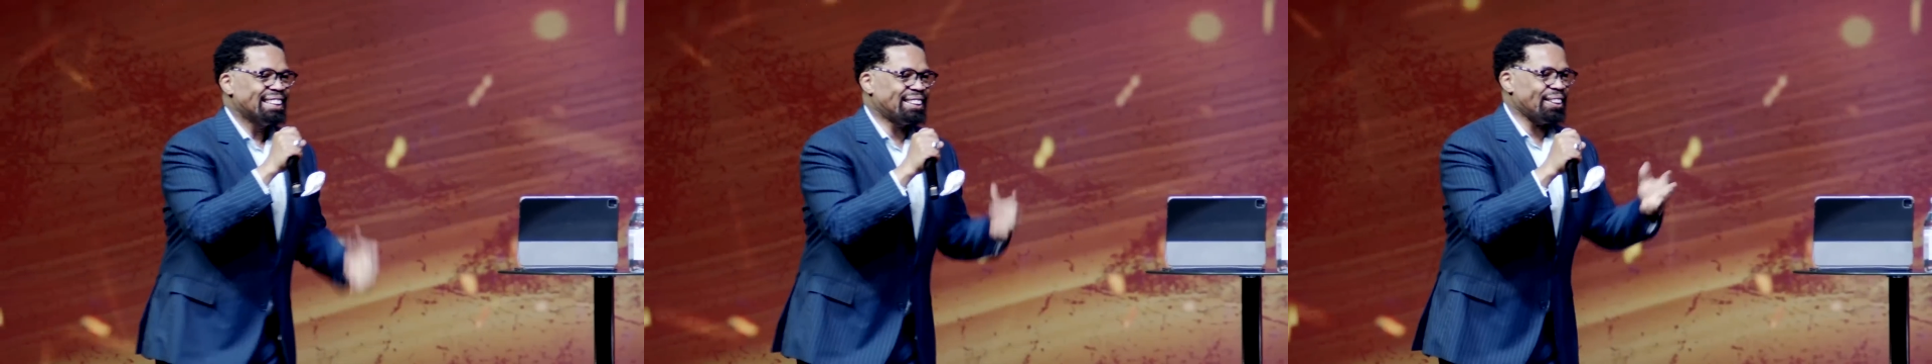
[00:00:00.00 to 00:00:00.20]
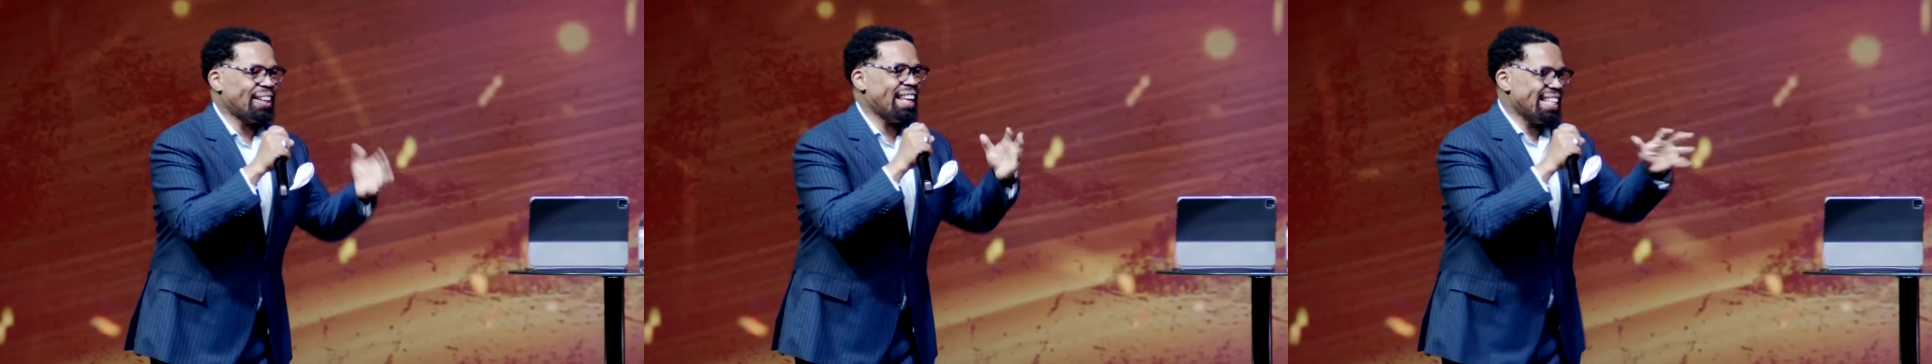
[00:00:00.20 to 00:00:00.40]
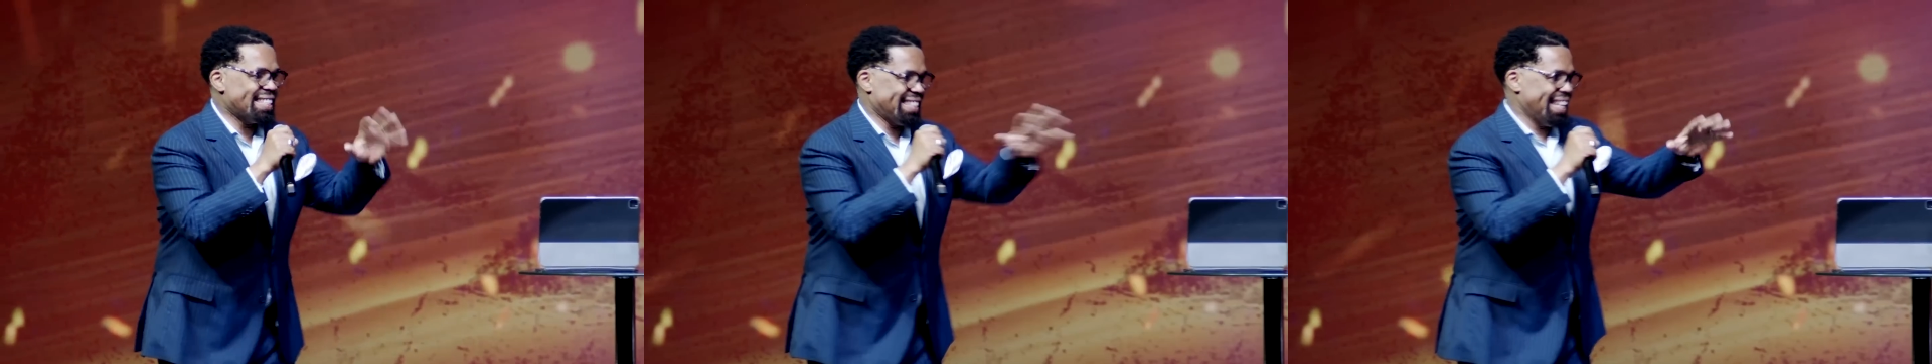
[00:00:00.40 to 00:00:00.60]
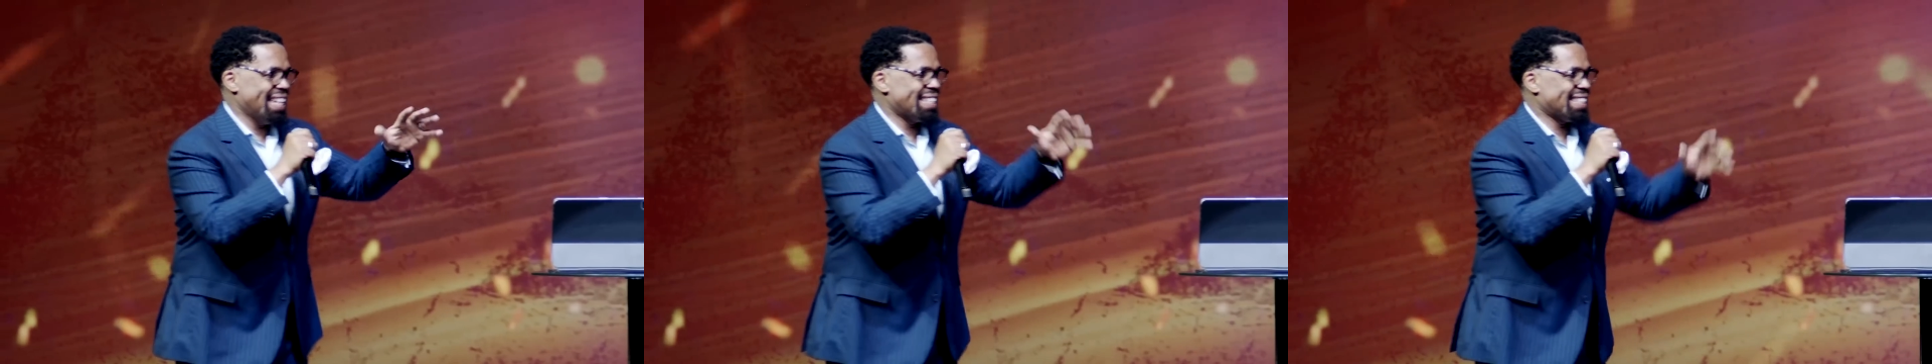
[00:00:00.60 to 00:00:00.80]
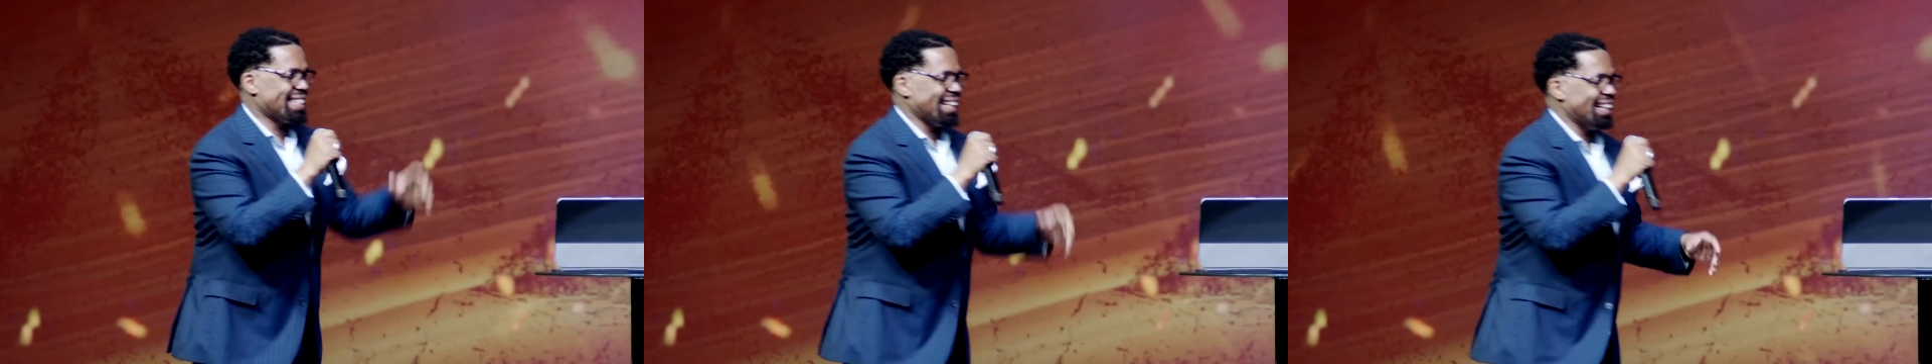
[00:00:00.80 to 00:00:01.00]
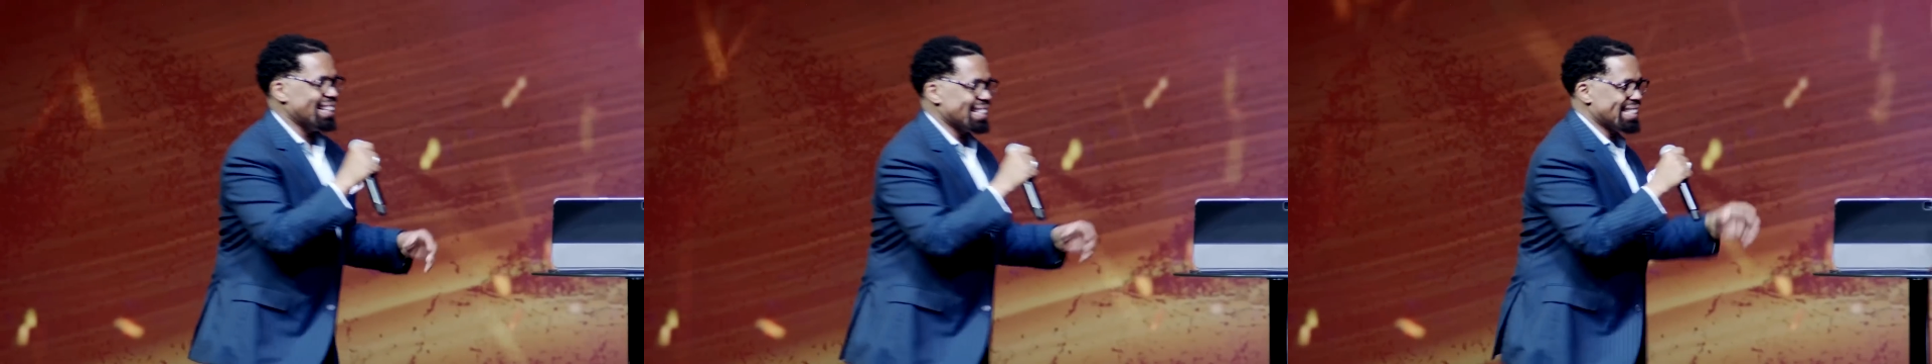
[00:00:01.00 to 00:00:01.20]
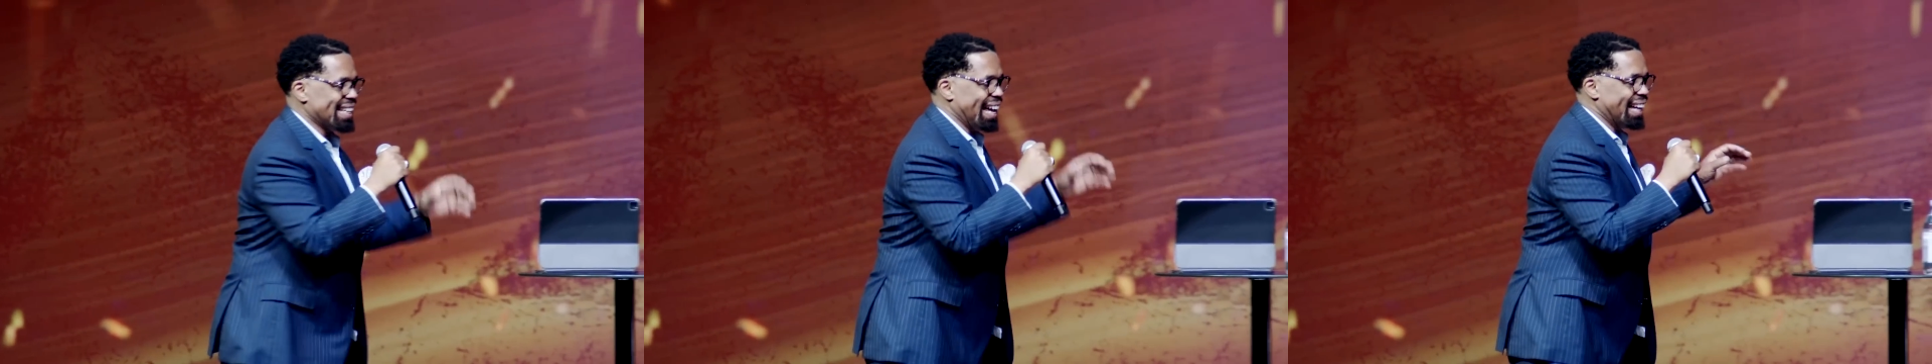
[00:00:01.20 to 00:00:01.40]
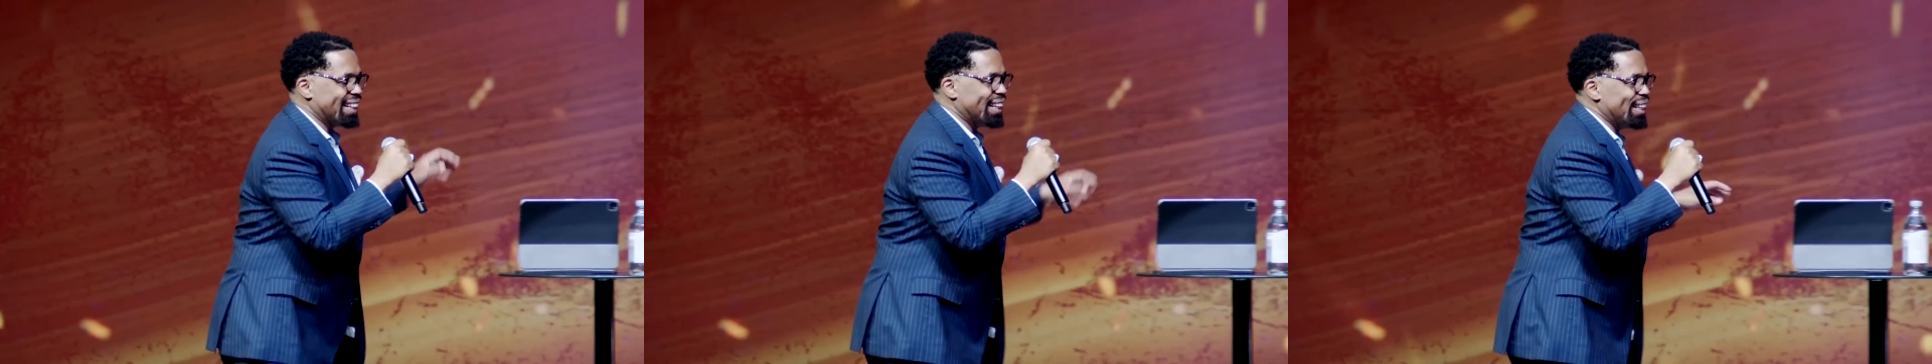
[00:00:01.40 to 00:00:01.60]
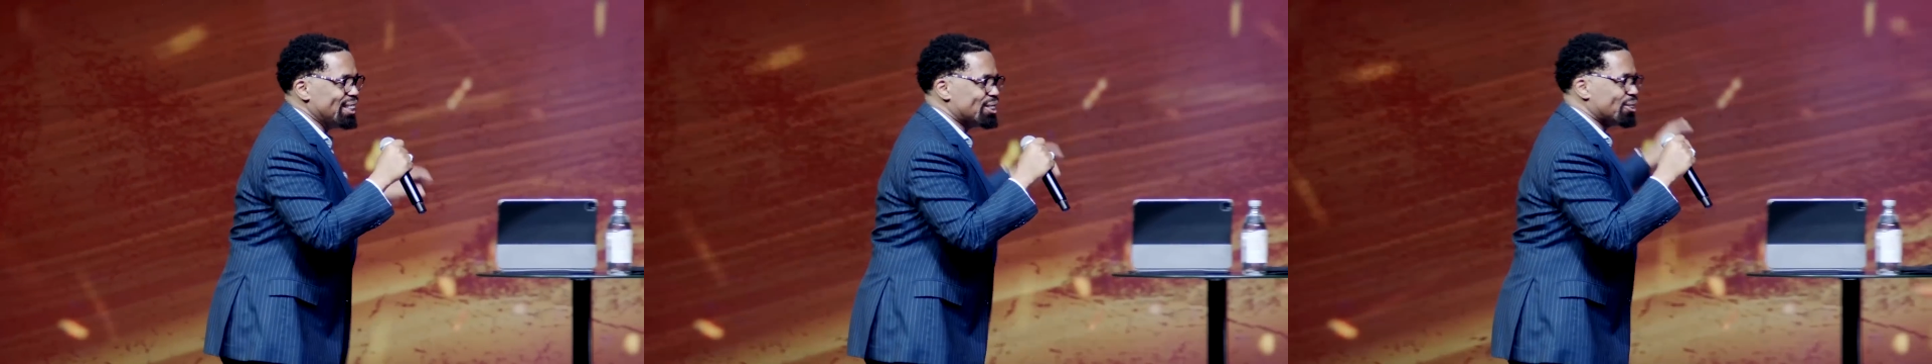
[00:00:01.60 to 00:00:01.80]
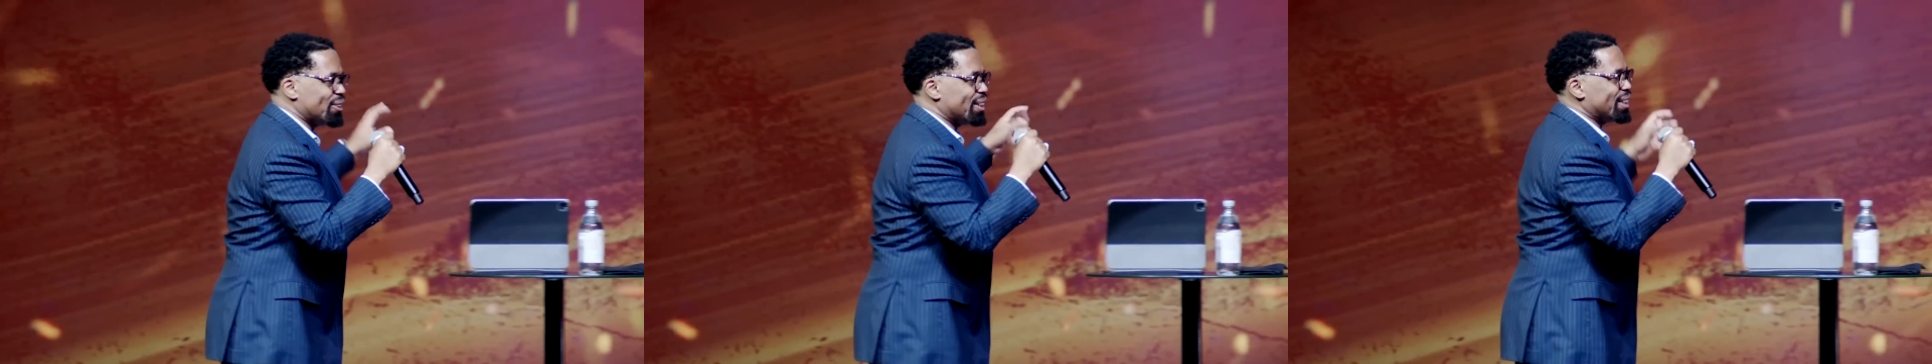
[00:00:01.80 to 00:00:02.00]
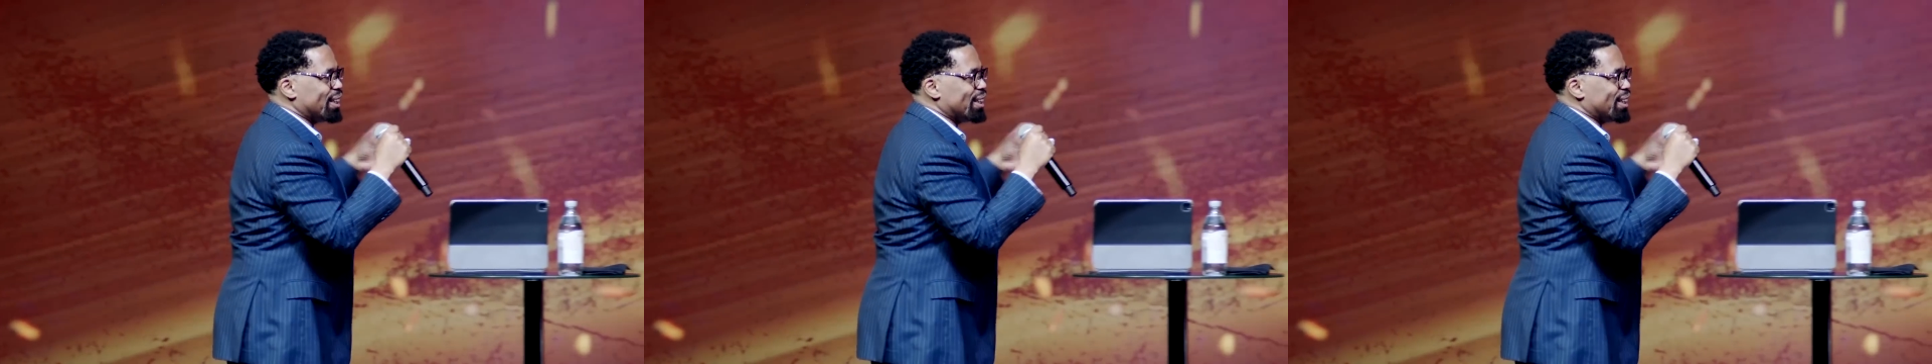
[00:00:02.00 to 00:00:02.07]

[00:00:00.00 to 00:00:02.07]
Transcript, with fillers: So he says to us, I need you